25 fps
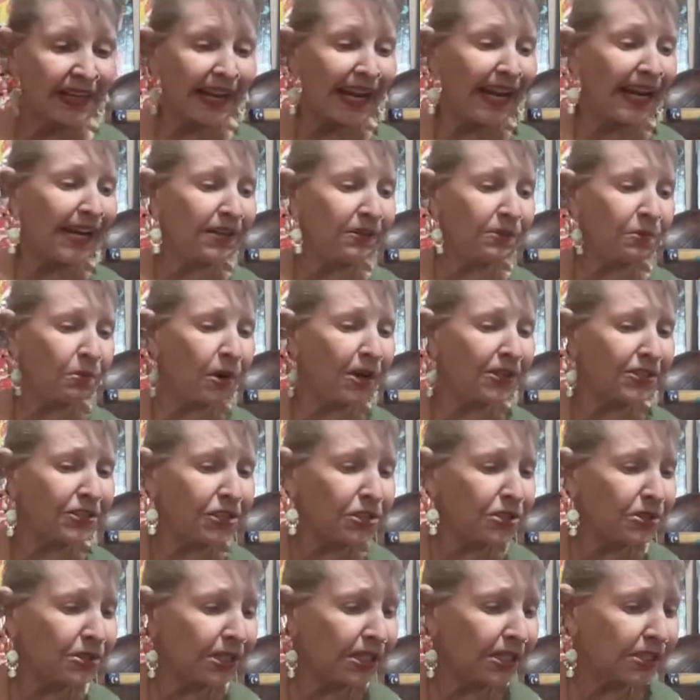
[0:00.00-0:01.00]
and
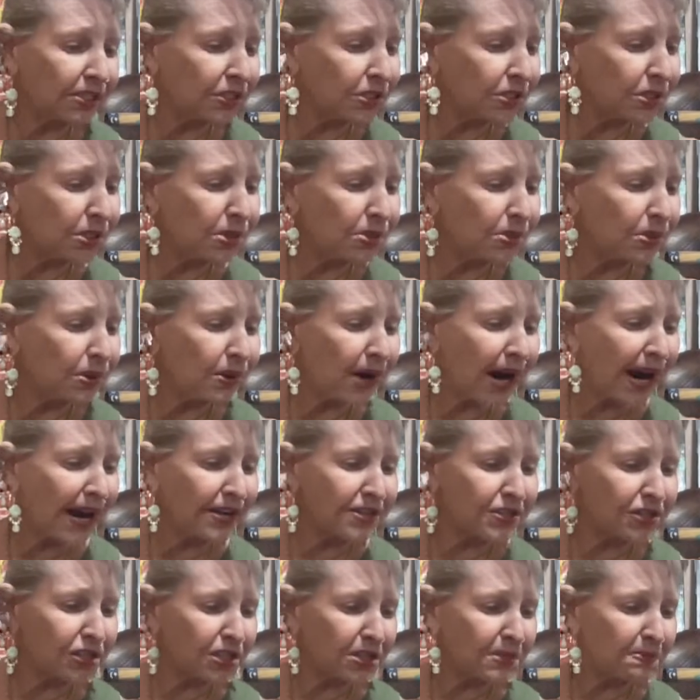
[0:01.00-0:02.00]
what you can do. I
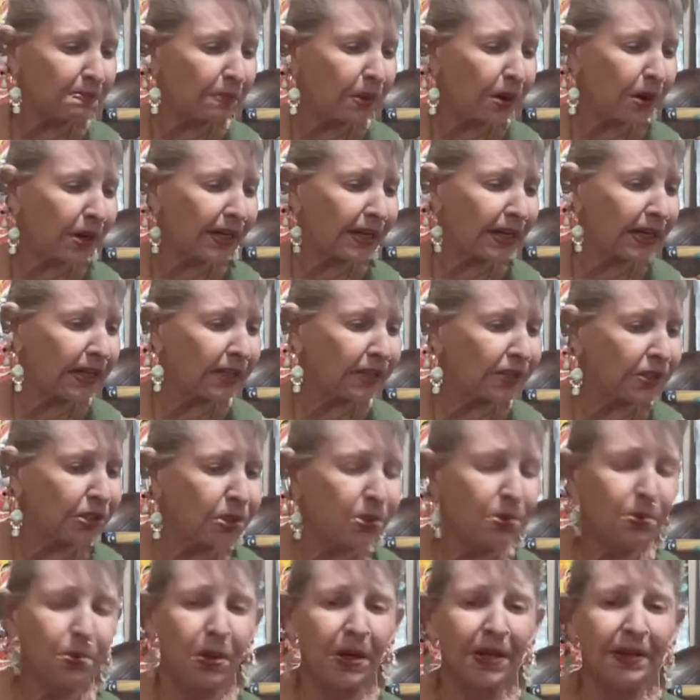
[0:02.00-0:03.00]
just bought a
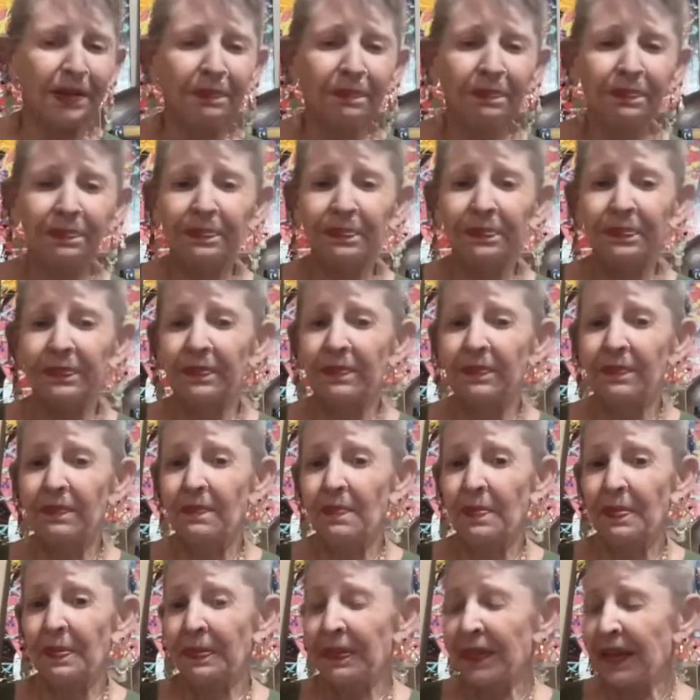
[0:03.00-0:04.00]
new one,
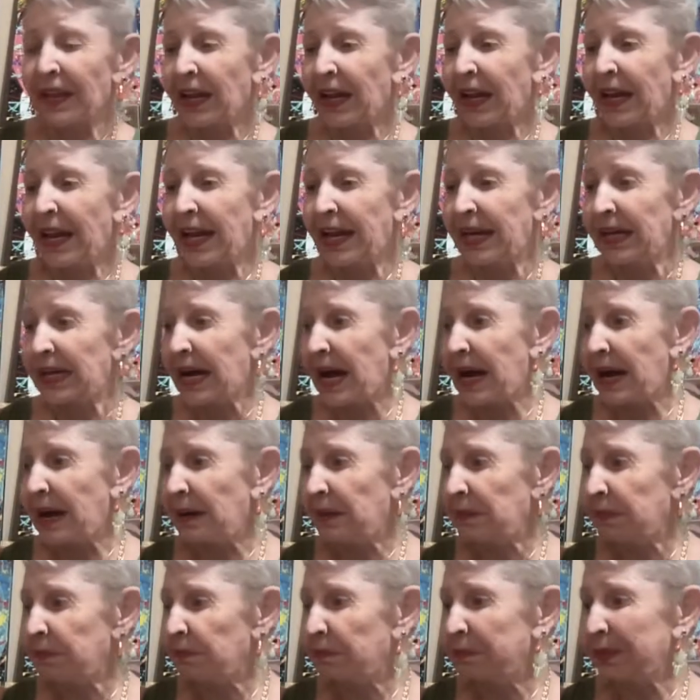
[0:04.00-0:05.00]
a
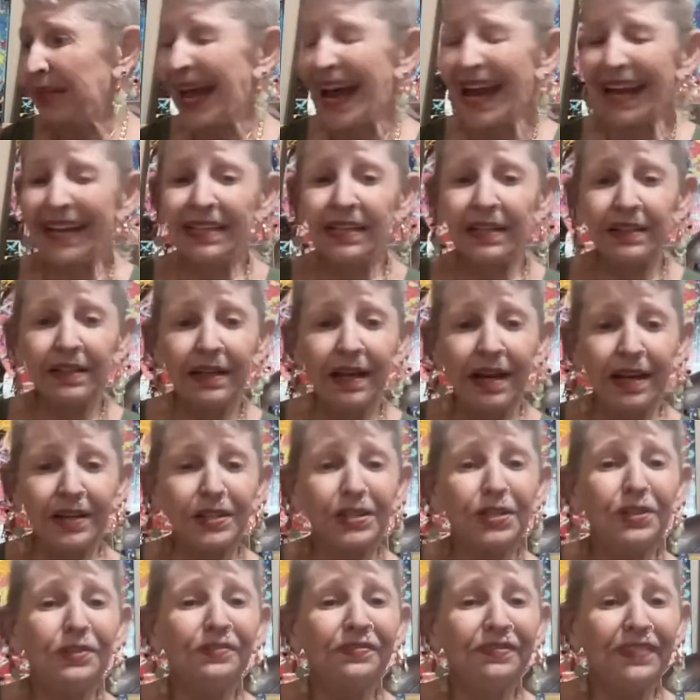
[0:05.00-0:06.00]
uh, black a
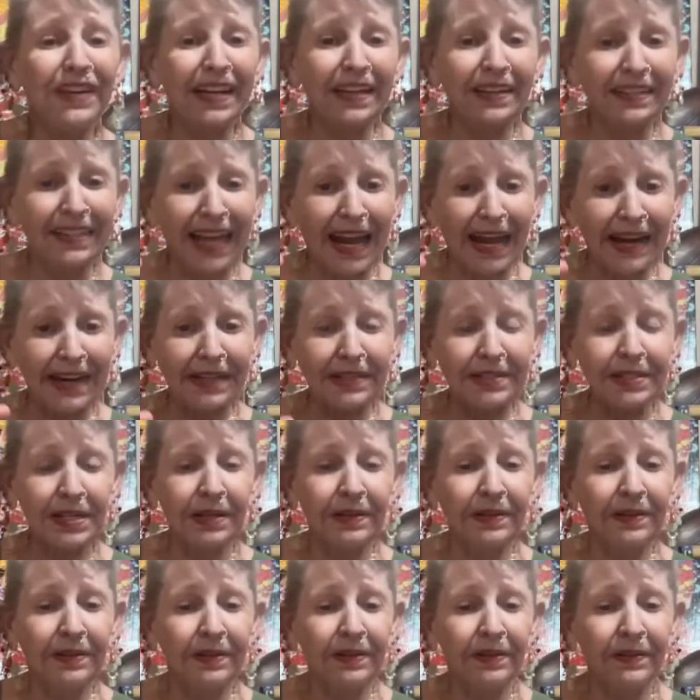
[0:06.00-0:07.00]
UV light.
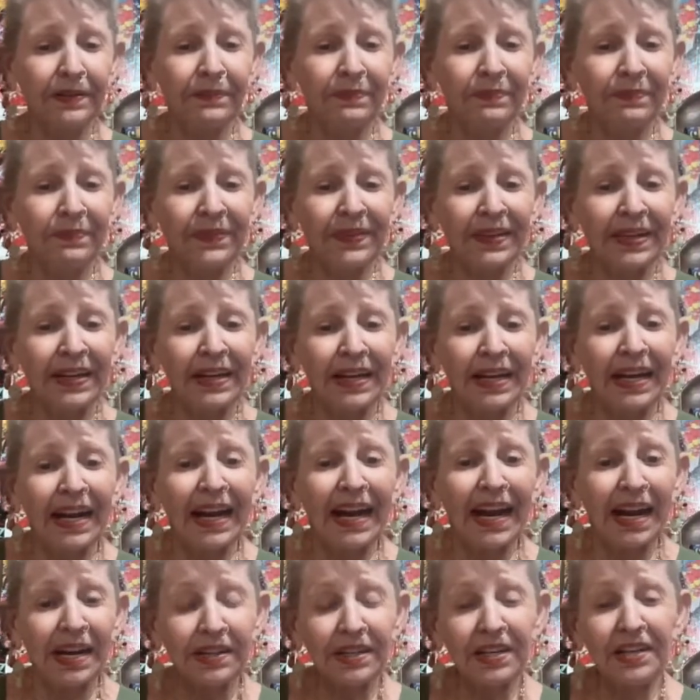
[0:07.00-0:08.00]

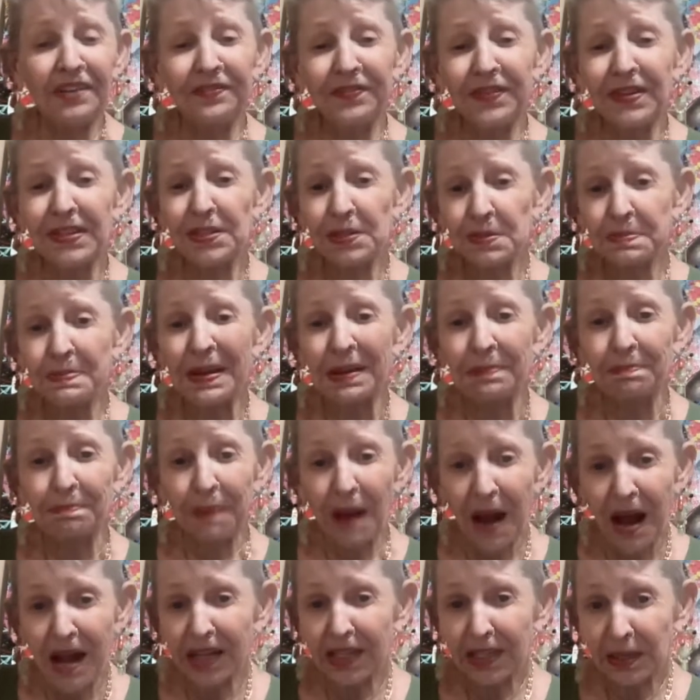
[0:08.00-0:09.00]
And if it's been
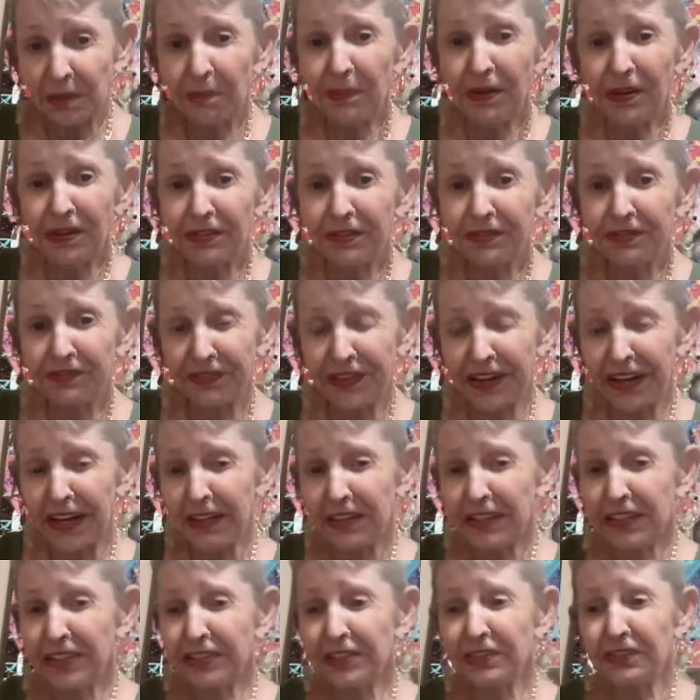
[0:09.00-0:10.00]
polymer
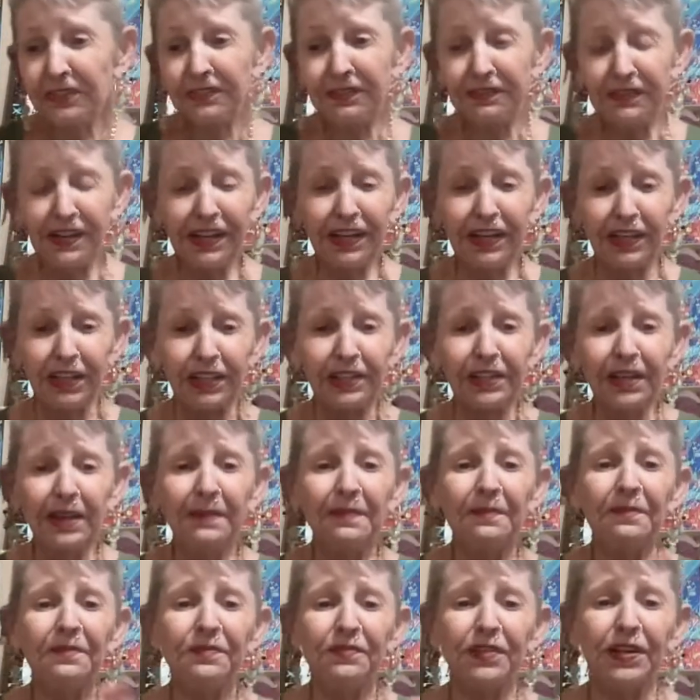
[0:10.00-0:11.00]
filled, filled
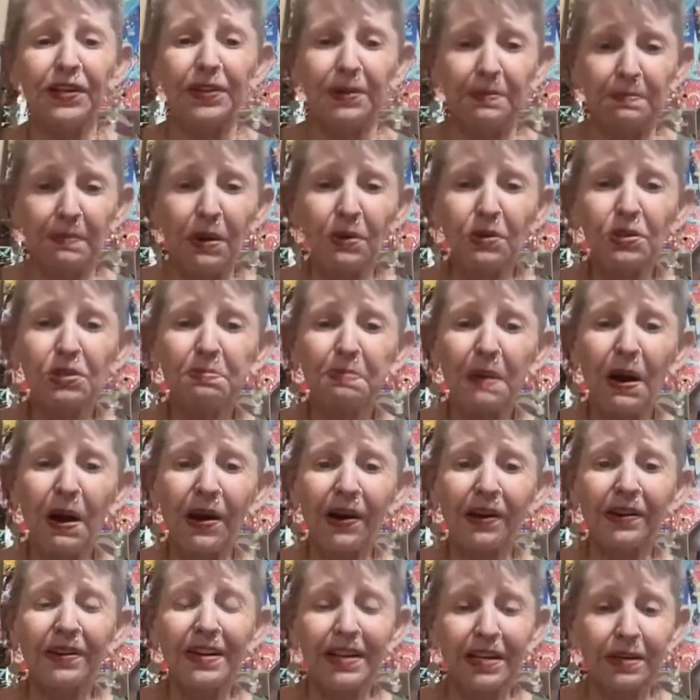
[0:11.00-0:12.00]
for the most
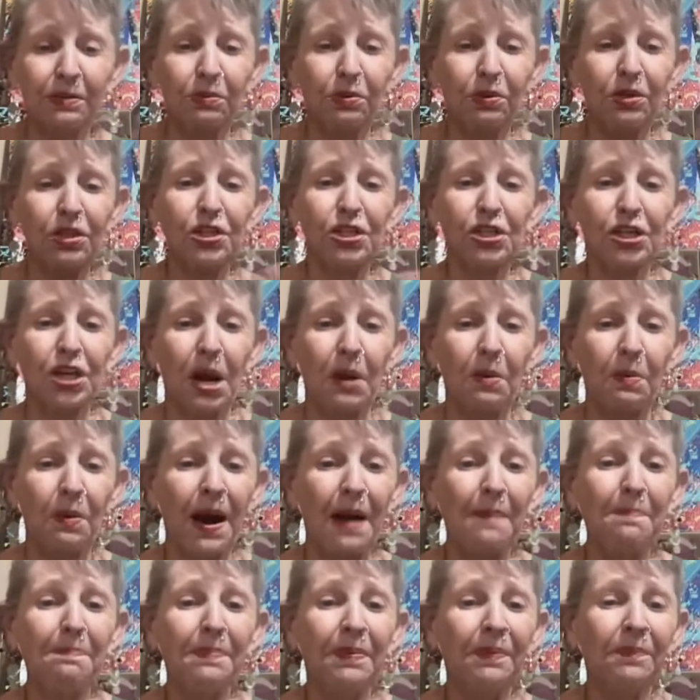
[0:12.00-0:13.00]
part, it will show
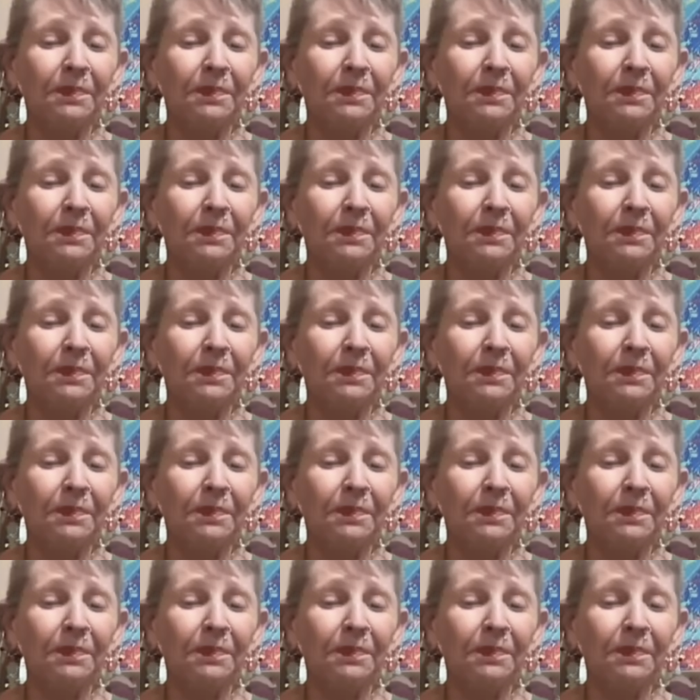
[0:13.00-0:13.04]
up